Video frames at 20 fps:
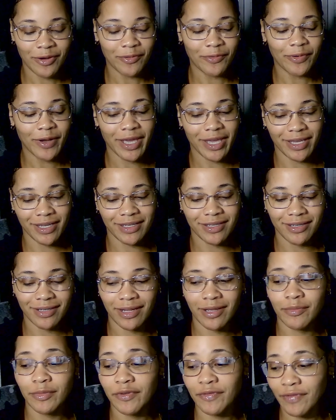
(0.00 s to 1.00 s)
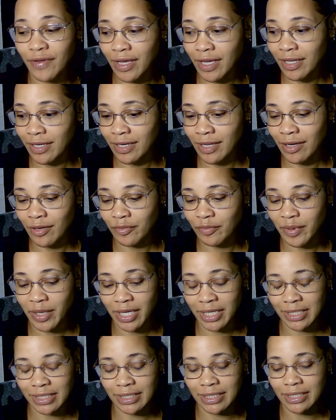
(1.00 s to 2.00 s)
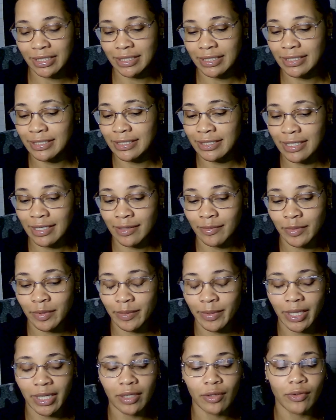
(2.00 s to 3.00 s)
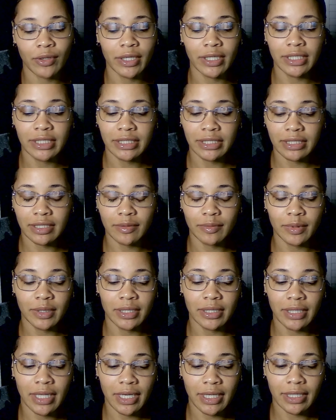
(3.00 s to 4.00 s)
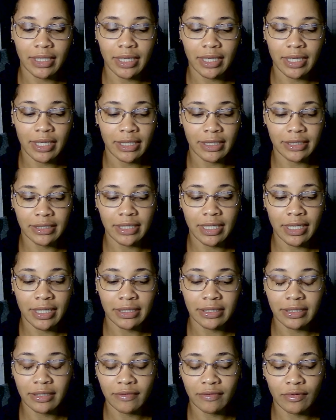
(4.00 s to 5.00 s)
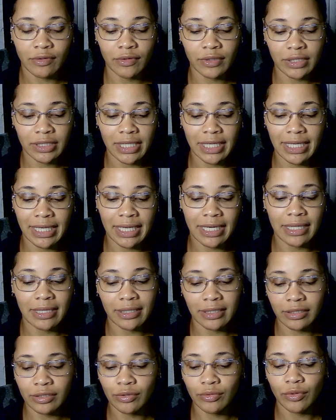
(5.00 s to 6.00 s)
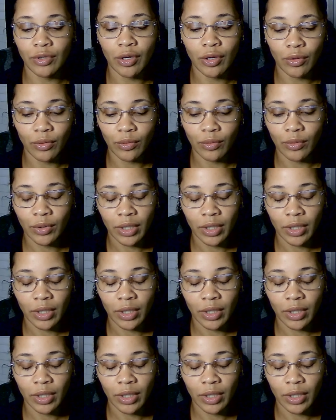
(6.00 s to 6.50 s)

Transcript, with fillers: Wait, let me find out, Pisces. Tell me about it. Or this could be like an ex ex of yours that can't let you go.